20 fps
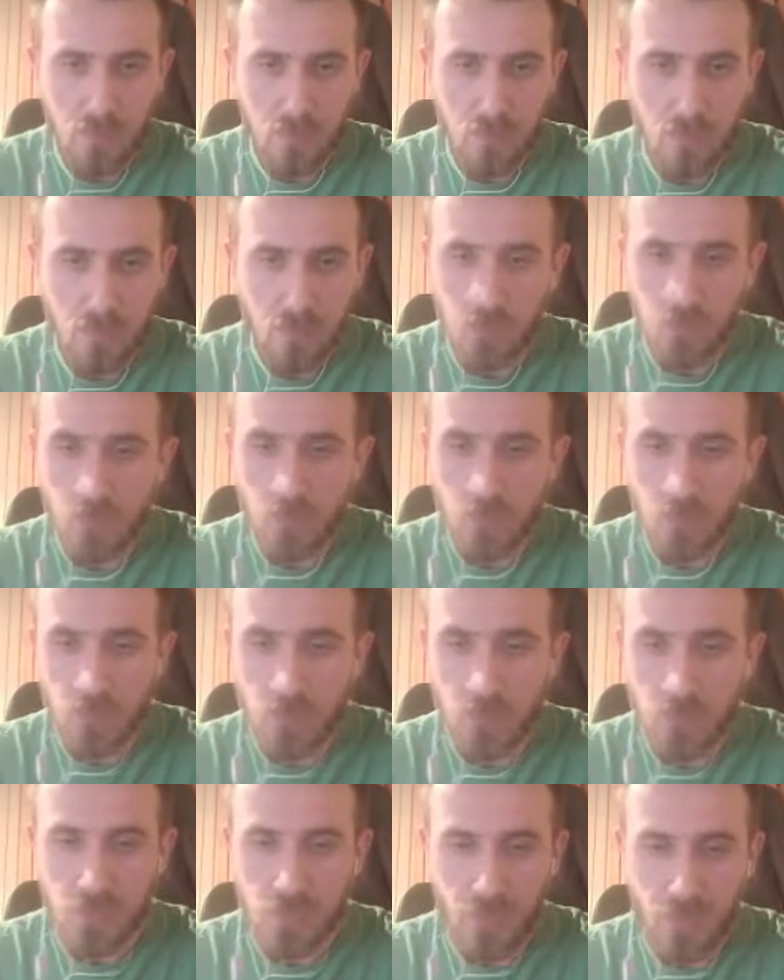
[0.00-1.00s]
you're
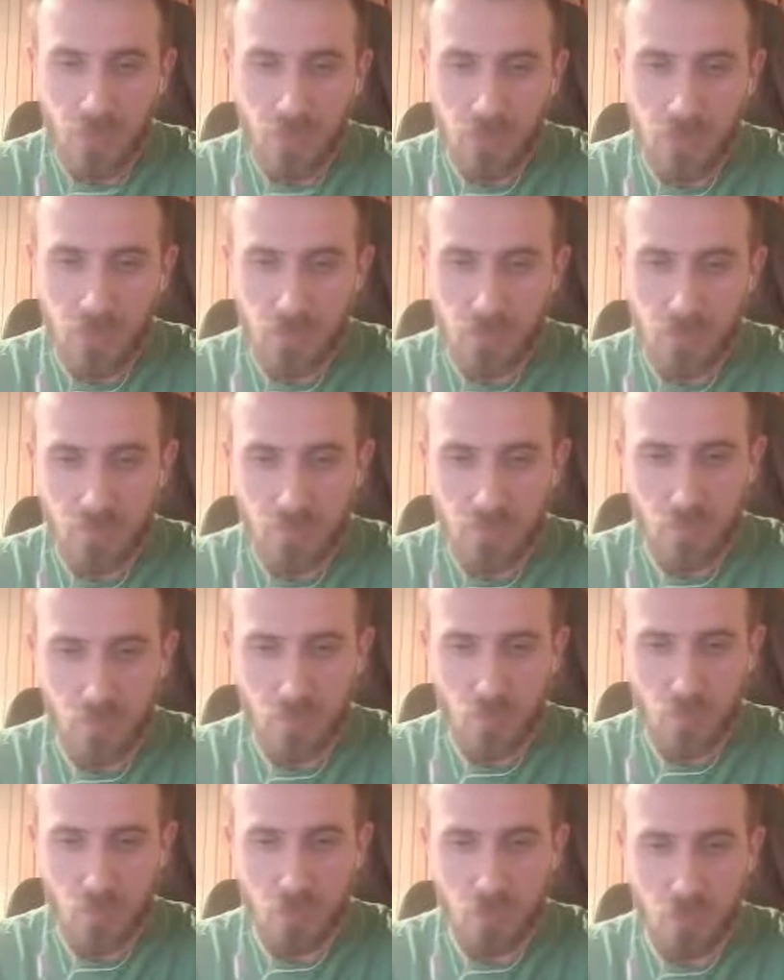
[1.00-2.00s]
distracting me from the
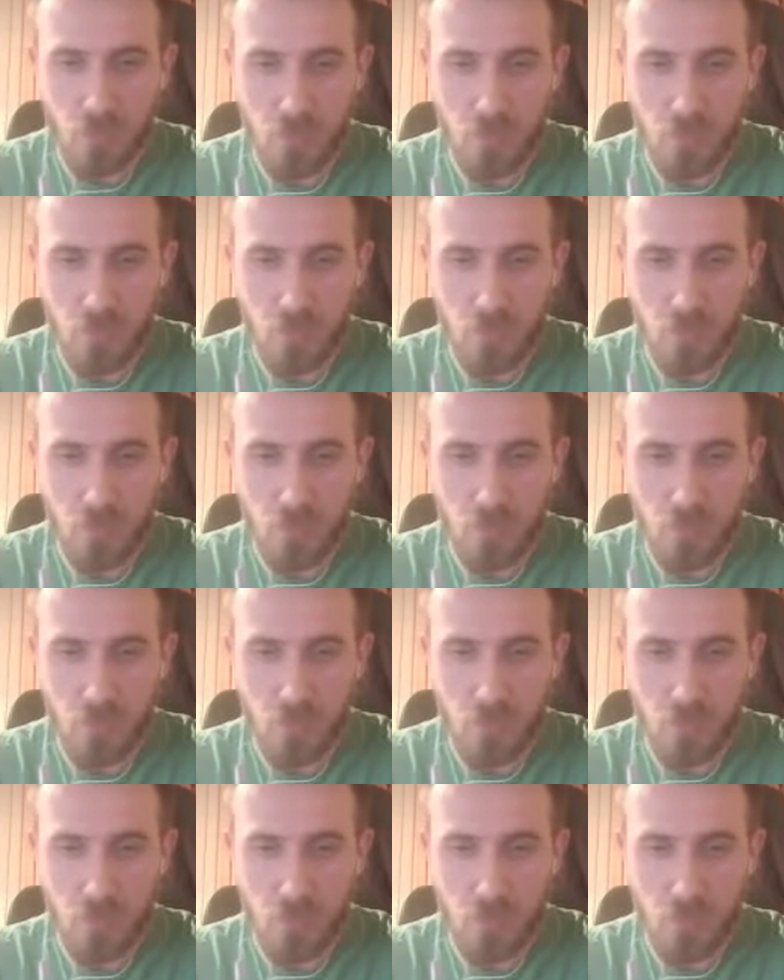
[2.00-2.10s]
war.